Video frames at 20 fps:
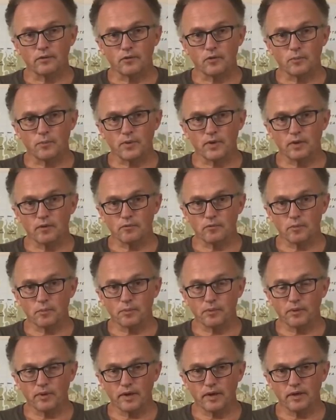They're being
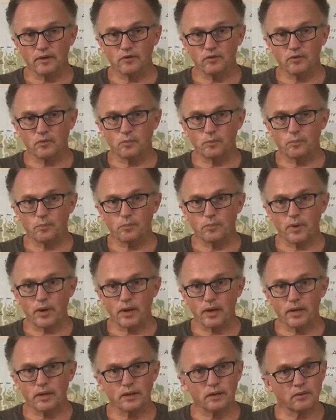replaced
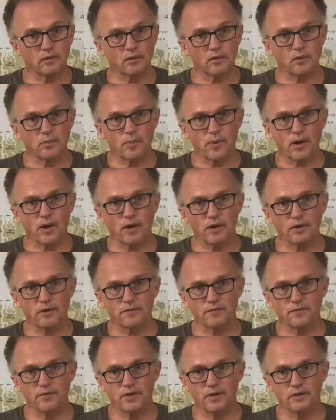by the
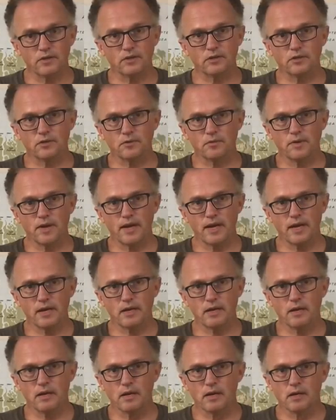topography, the
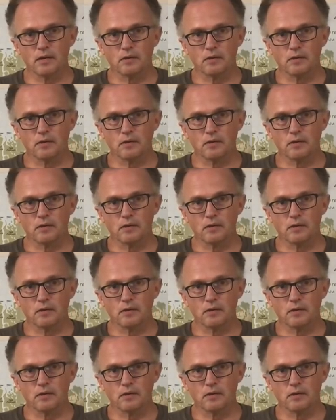terrain,